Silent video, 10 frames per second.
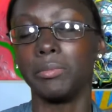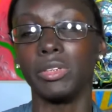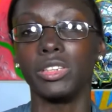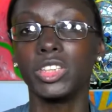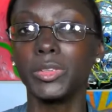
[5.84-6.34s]
and
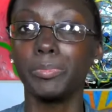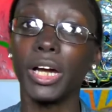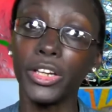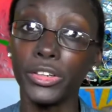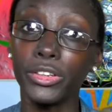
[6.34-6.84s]
be
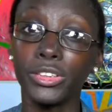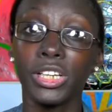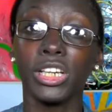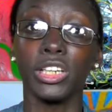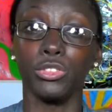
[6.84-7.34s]

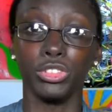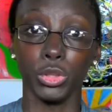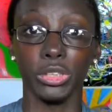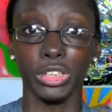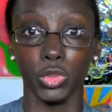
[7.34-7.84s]
inspired and
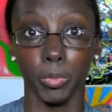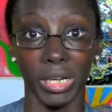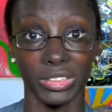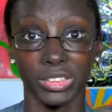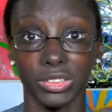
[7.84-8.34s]
do what they do
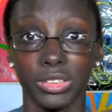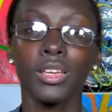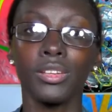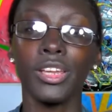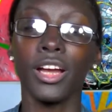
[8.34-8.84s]
best.
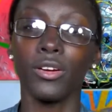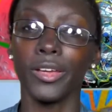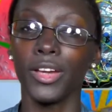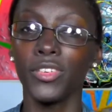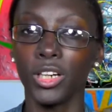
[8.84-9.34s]

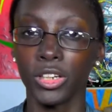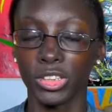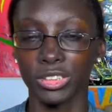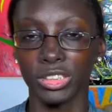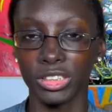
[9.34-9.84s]
Now, every
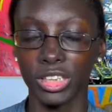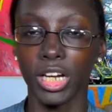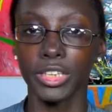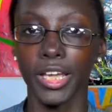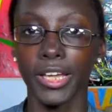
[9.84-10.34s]
artist does
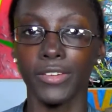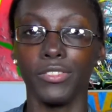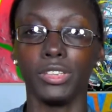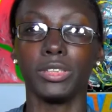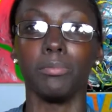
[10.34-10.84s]
not
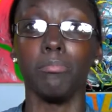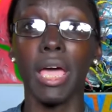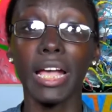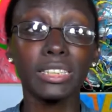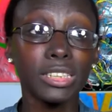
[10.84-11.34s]
have this
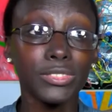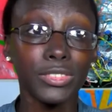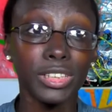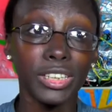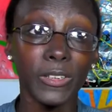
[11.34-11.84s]

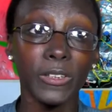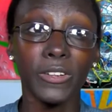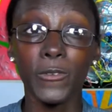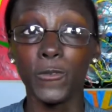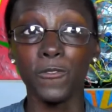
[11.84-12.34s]

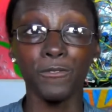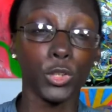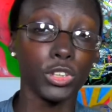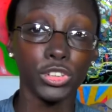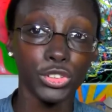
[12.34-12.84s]
massively
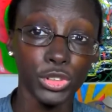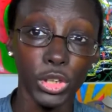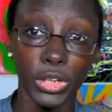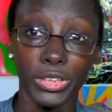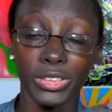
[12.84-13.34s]
fully
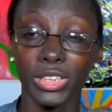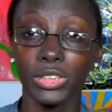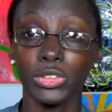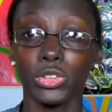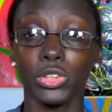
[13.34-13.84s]
started,
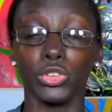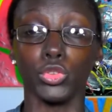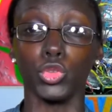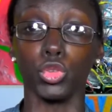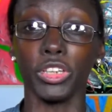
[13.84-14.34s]

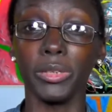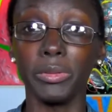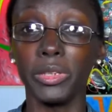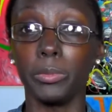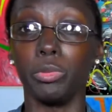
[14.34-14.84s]

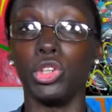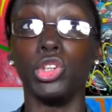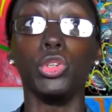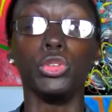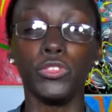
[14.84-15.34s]
dreamy,
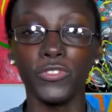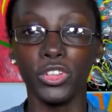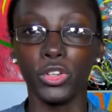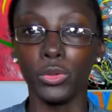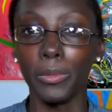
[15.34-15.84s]

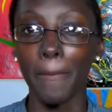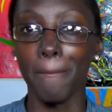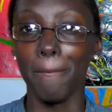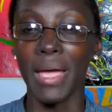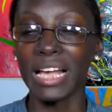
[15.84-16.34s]
beautiful,
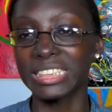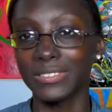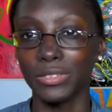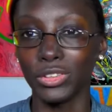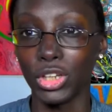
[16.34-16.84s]

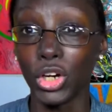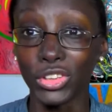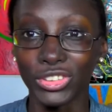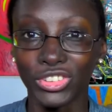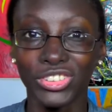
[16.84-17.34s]
massively
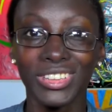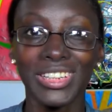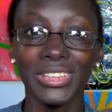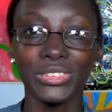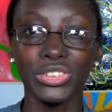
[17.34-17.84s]

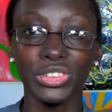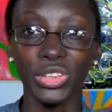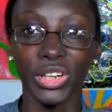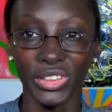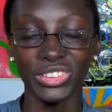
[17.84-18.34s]
large
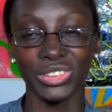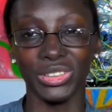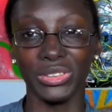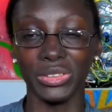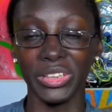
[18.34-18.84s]
art
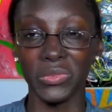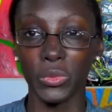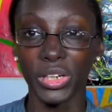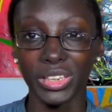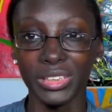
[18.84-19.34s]
studio that
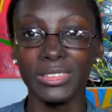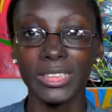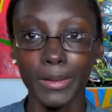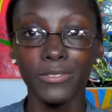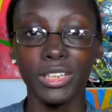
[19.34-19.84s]
they work in.
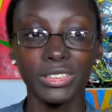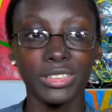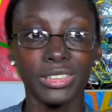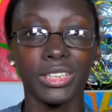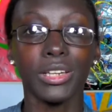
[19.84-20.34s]
Some of
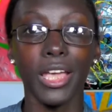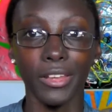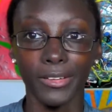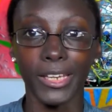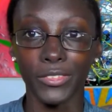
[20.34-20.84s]
us,
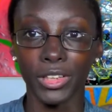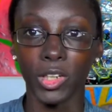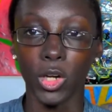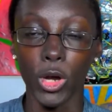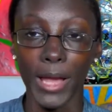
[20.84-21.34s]
like
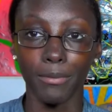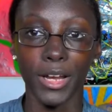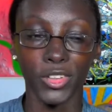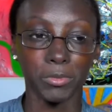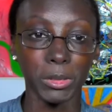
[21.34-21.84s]
everyday
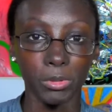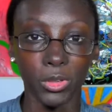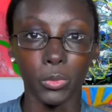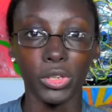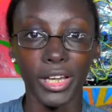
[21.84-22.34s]
average
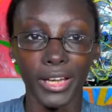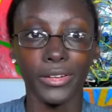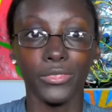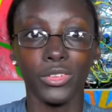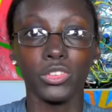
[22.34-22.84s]
people, we
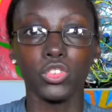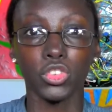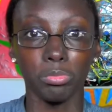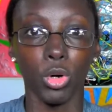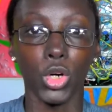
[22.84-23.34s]
have
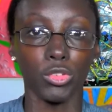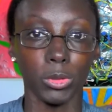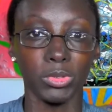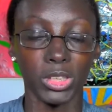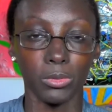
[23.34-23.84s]
small
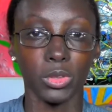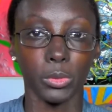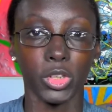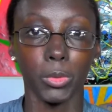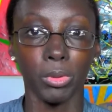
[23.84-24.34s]
rooms
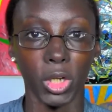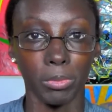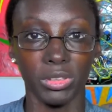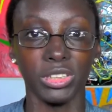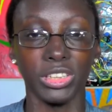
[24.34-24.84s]
for our
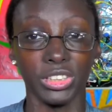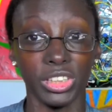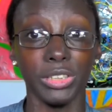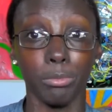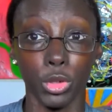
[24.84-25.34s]
apartments.
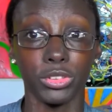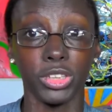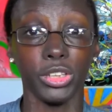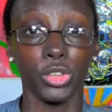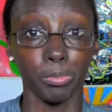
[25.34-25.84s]
It's
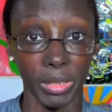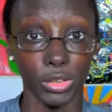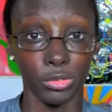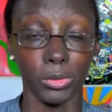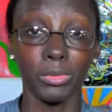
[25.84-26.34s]
mostly either
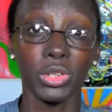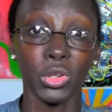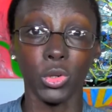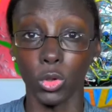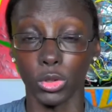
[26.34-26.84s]
bedroom
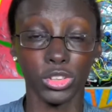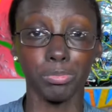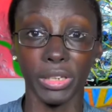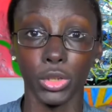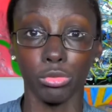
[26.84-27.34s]
or
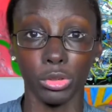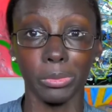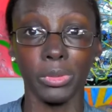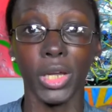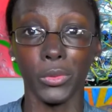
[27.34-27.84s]
spare
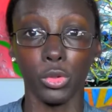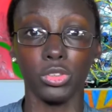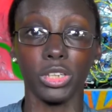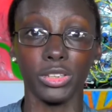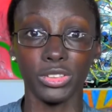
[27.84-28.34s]
room, and we
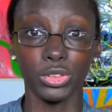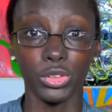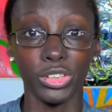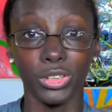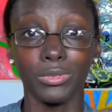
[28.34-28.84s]
use it as a
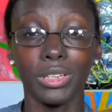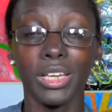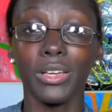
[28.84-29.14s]
studio.